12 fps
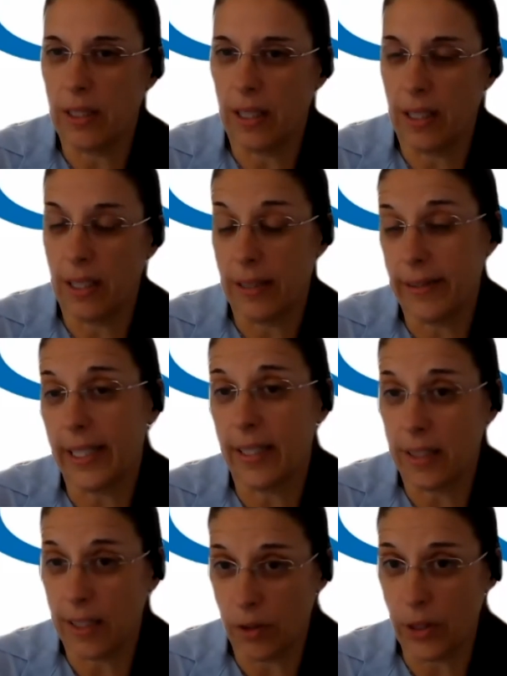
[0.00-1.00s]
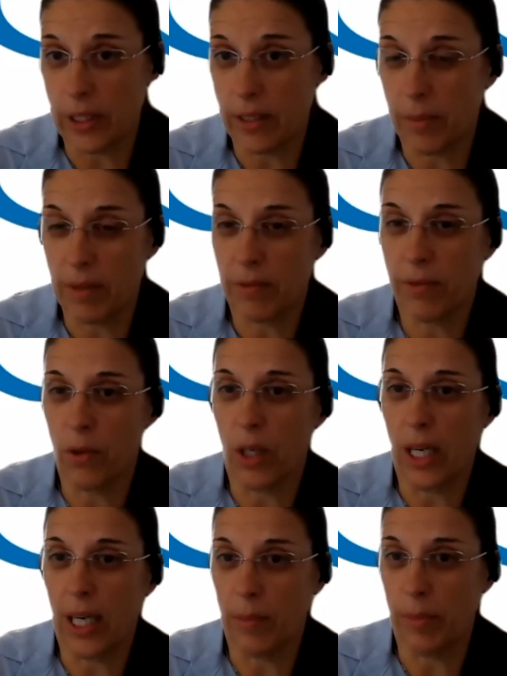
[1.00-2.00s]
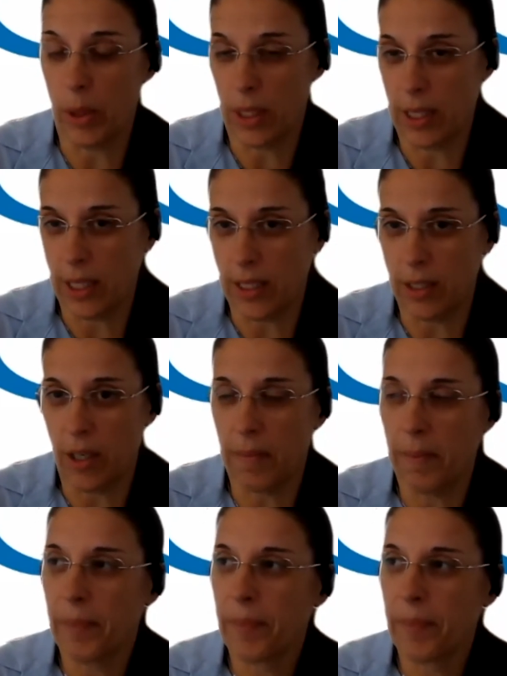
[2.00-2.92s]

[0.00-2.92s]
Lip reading: alternative treatment for Alport syndrome.